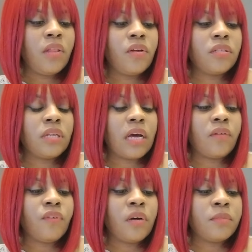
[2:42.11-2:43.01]
There's a lot
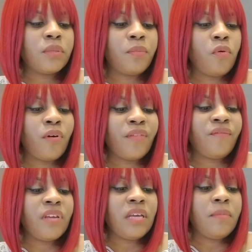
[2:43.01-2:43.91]
of support,
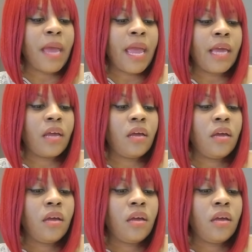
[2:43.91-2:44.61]
feedback.